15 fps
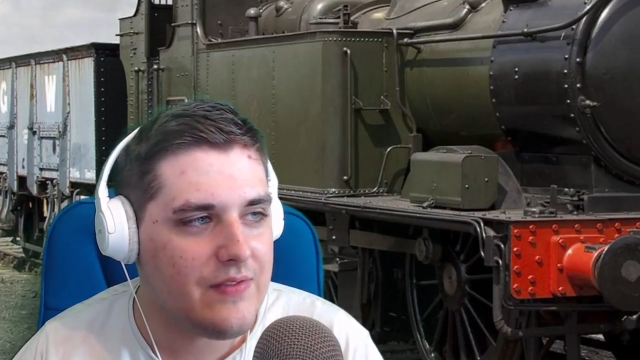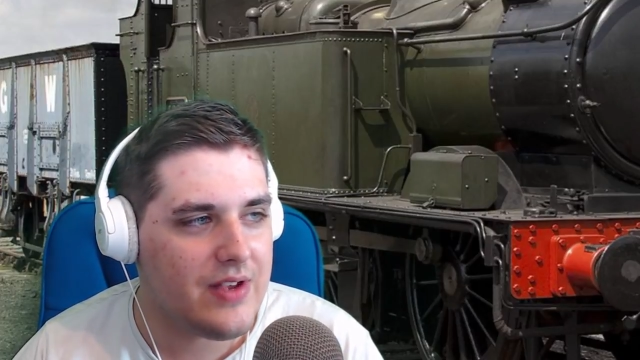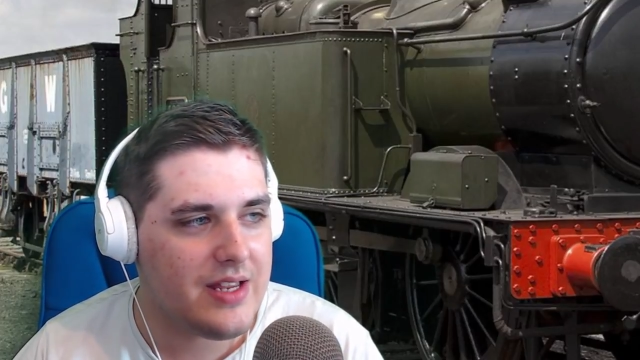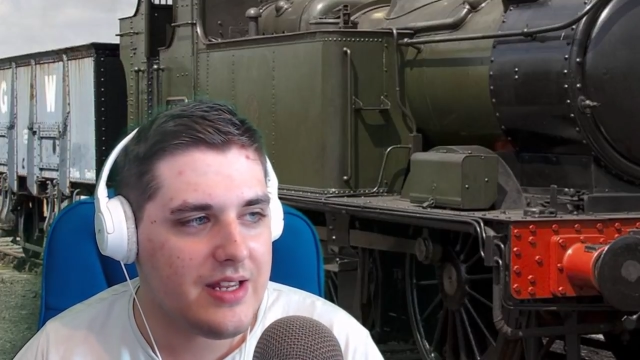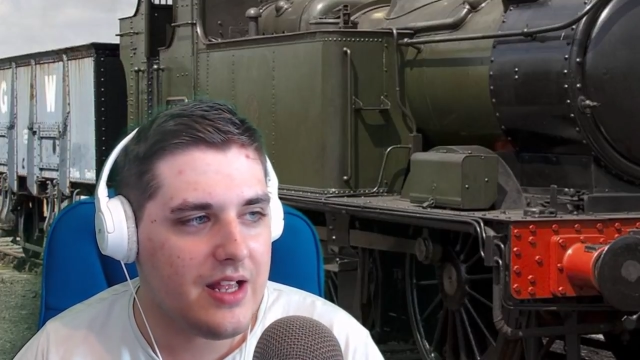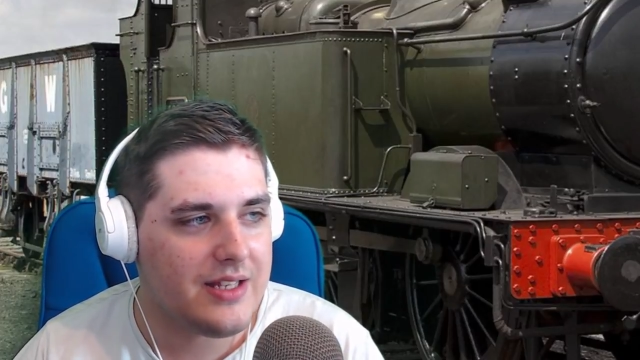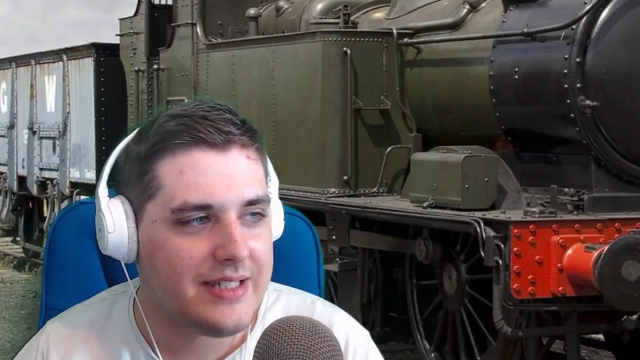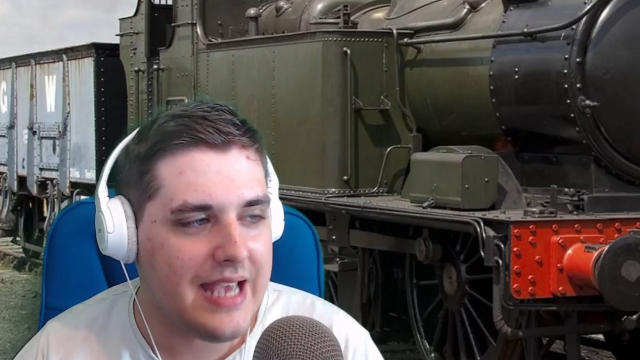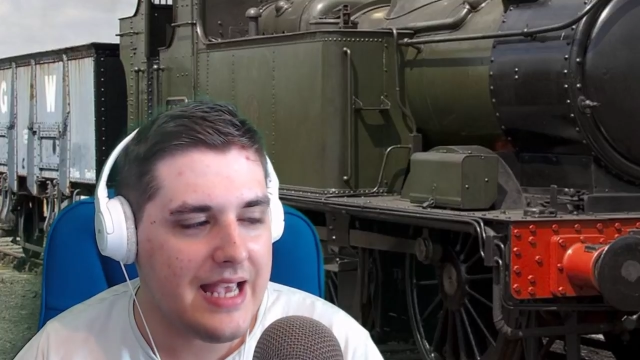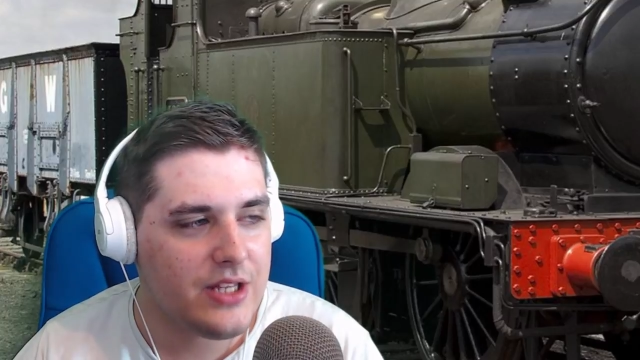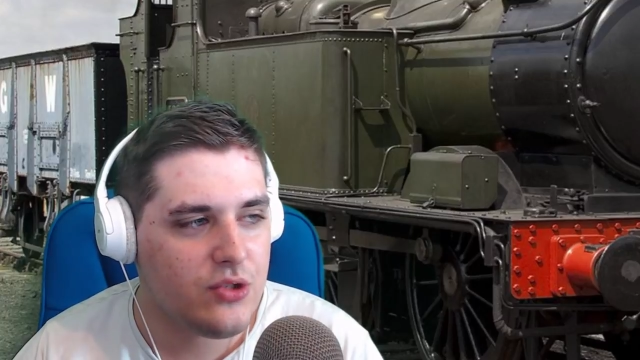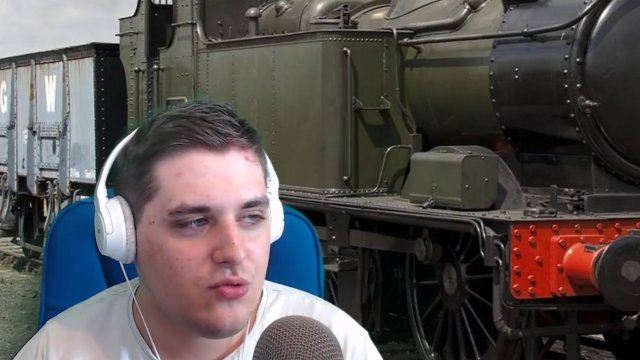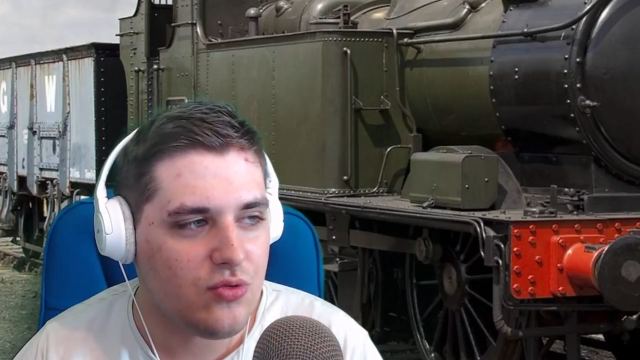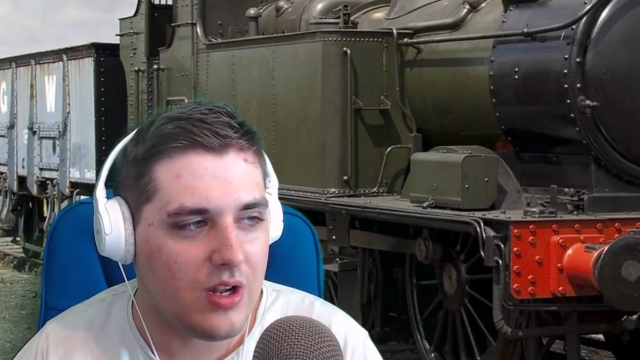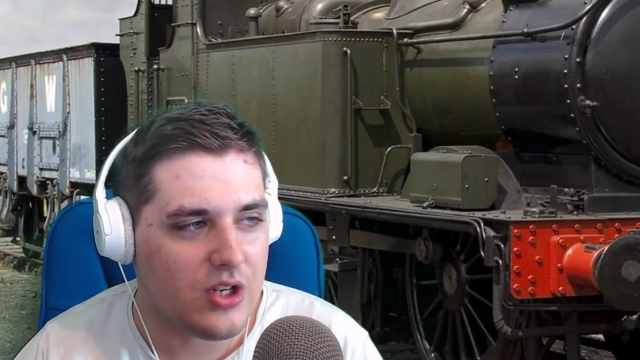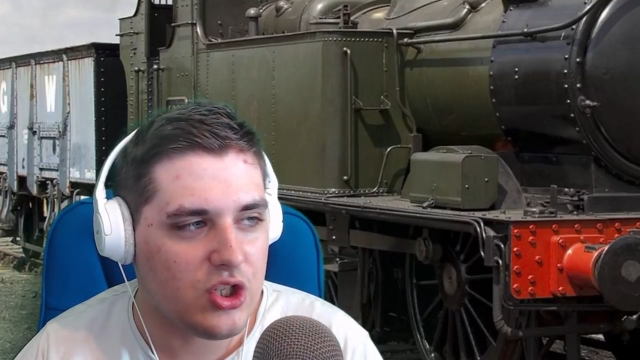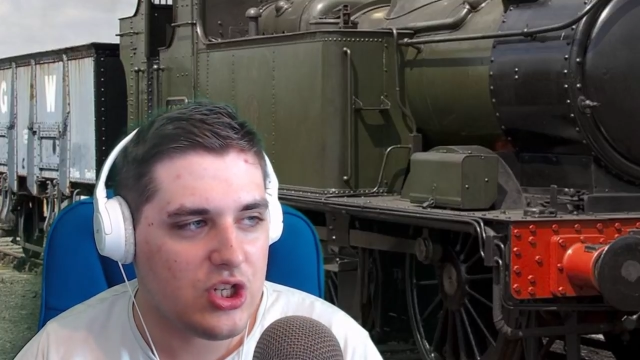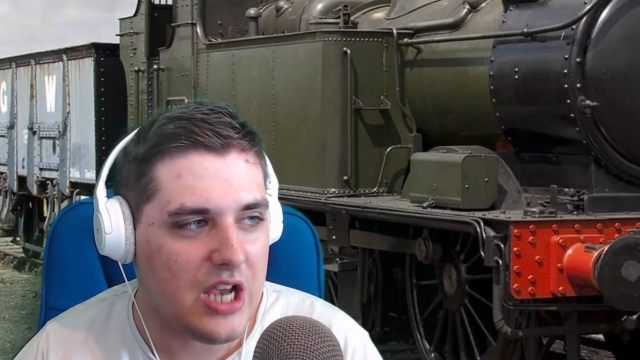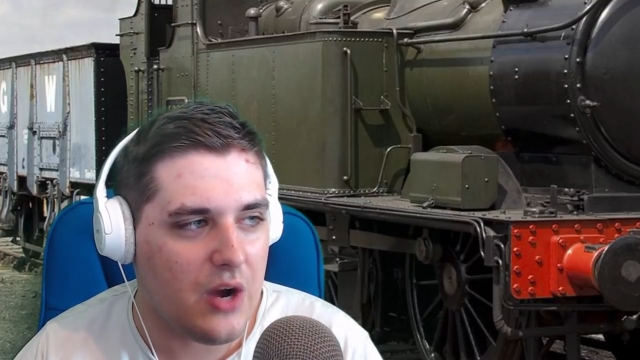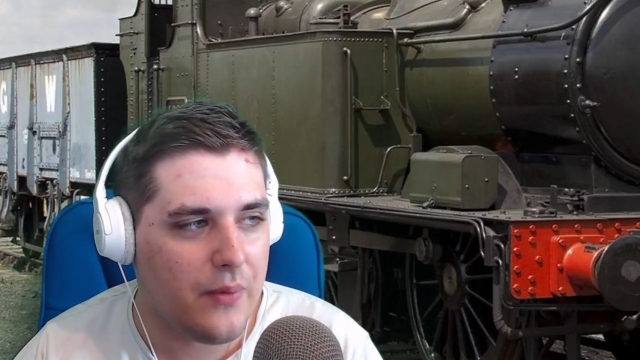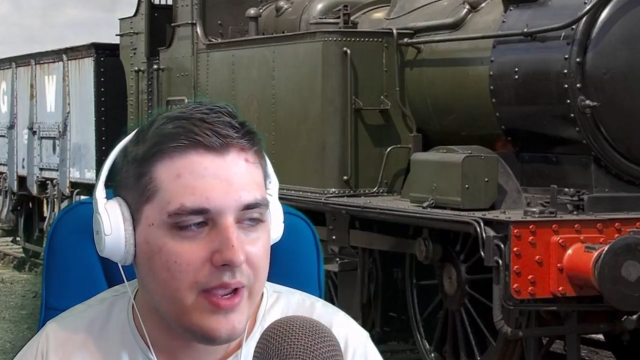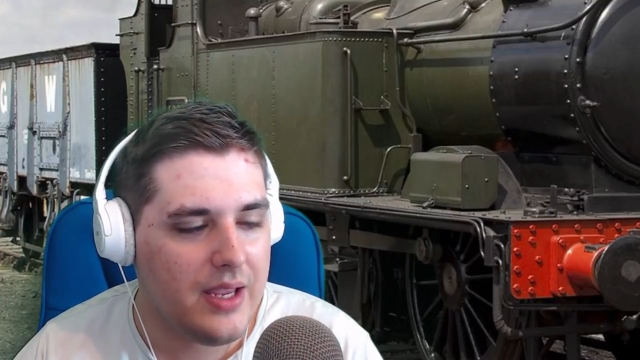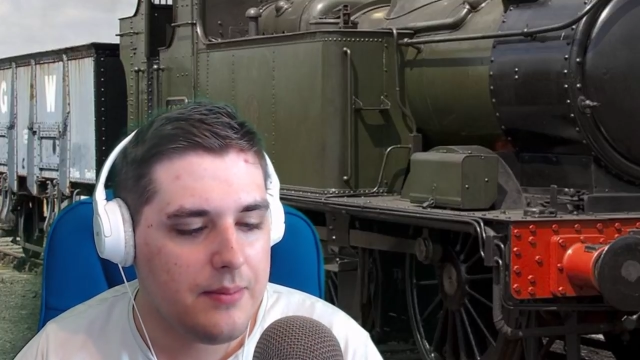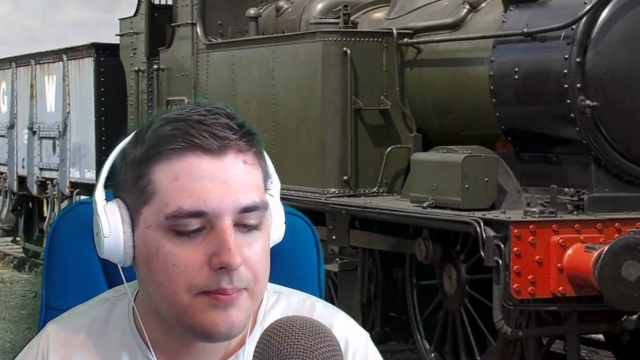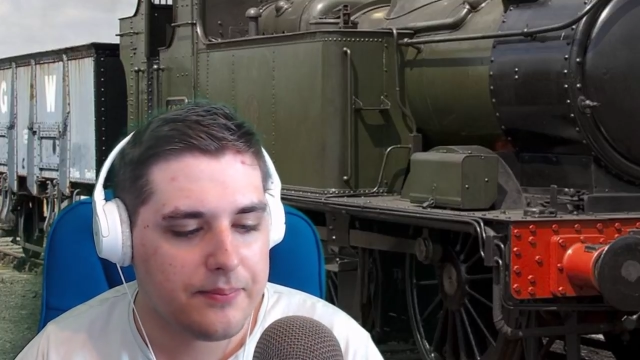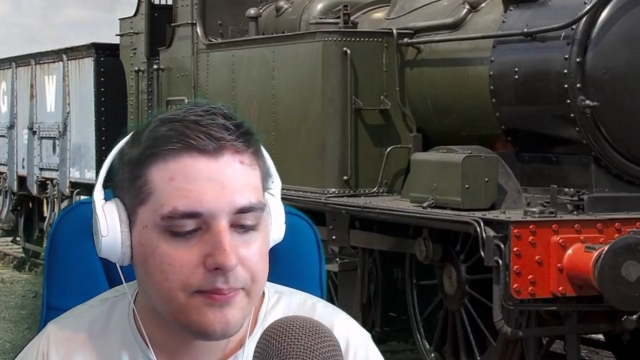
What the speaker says: it a test run, shall we?